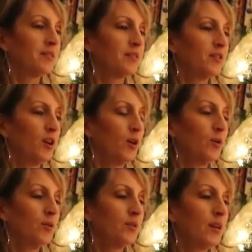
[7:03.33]

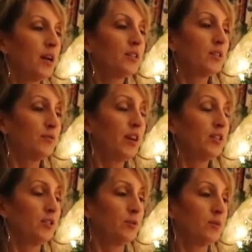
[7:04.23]
No, I just fed
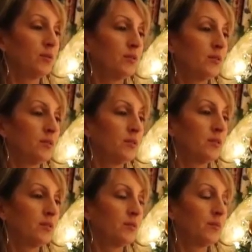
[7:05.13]
you.
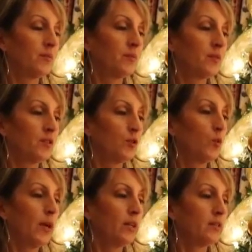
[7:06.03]
You
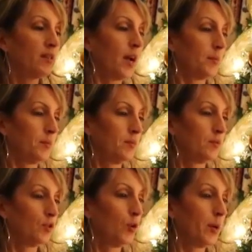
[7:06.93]
wait. Stop.
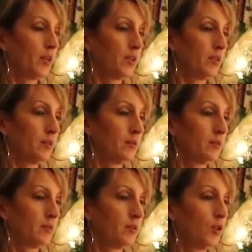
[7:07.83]
No barking.
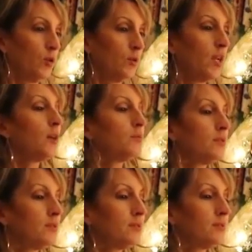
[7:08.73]
No. No.
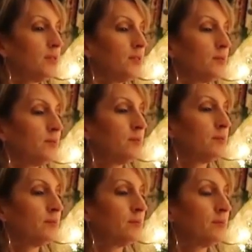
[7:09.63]
Hey.
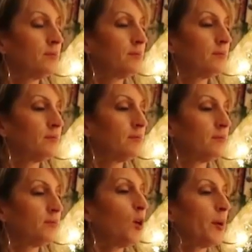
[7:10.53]

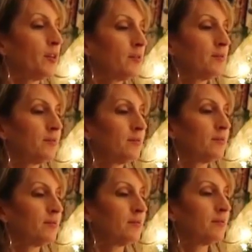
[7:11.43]
No bark.
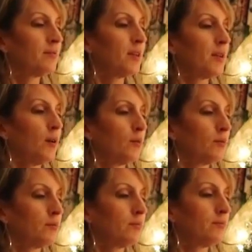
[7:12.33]
Hey. Oh.
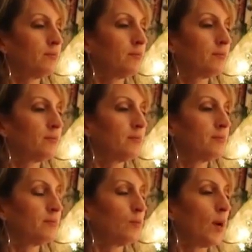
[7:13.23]

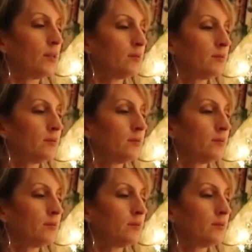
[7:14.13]
What?